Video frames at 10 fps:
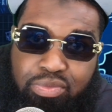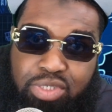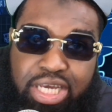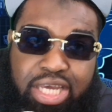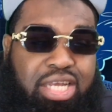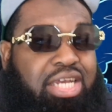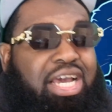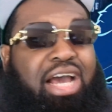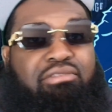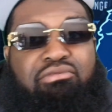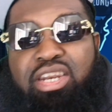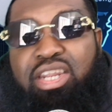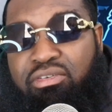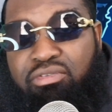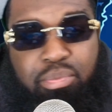Okay? I've
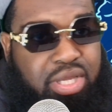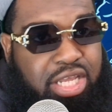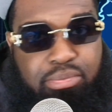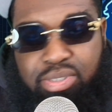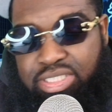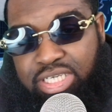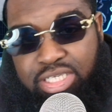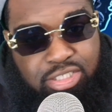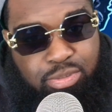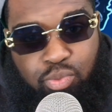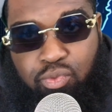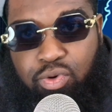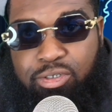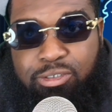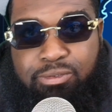never been able to say this
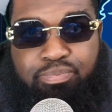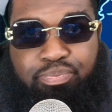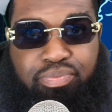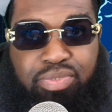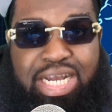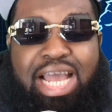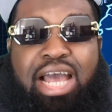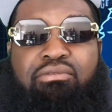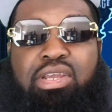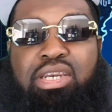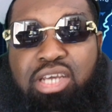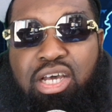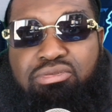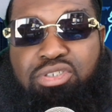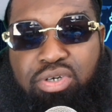before. I have
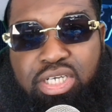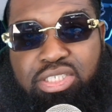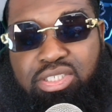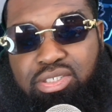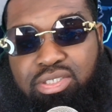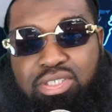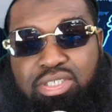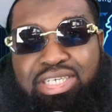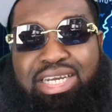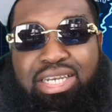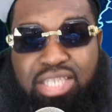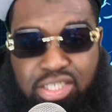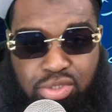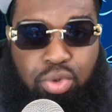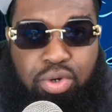enough trust in
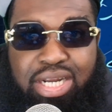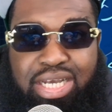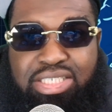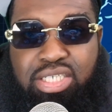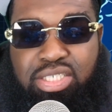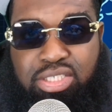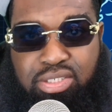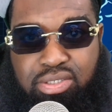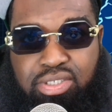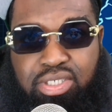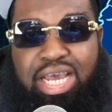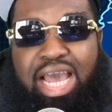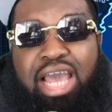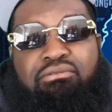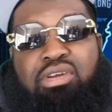this organization. I
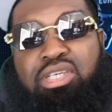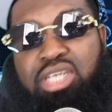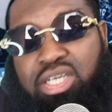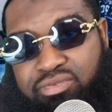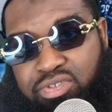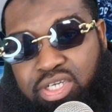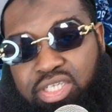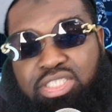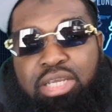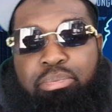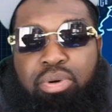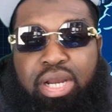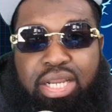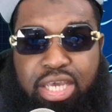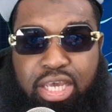have enough trust in
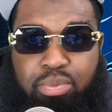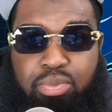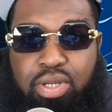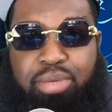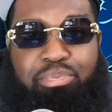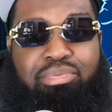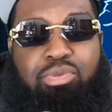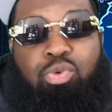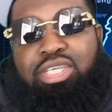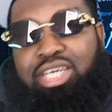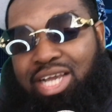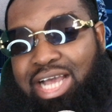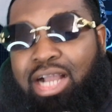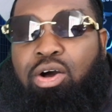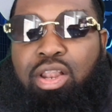Brad Campbell.
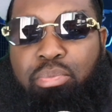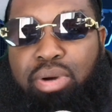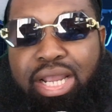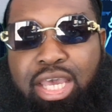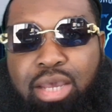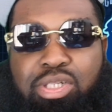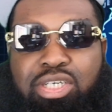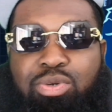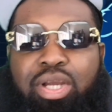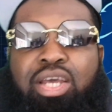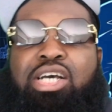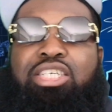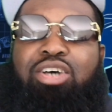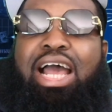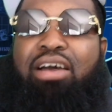I call him Brad Campbell anyway.
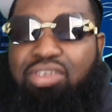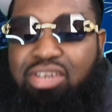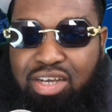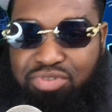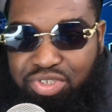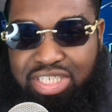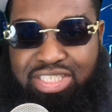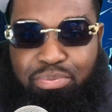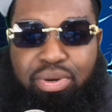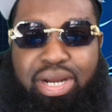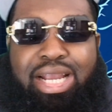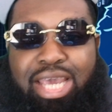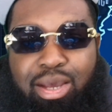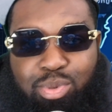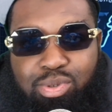So I have enough trust in Brad
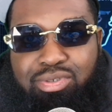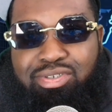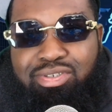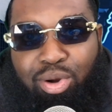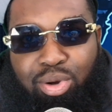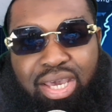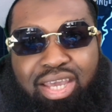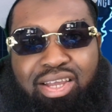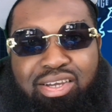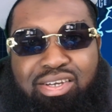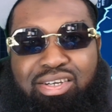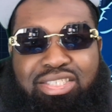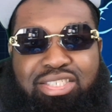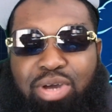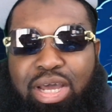Campbell, okay?
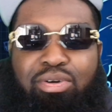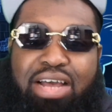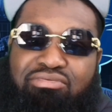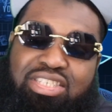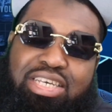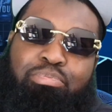So I don't have to say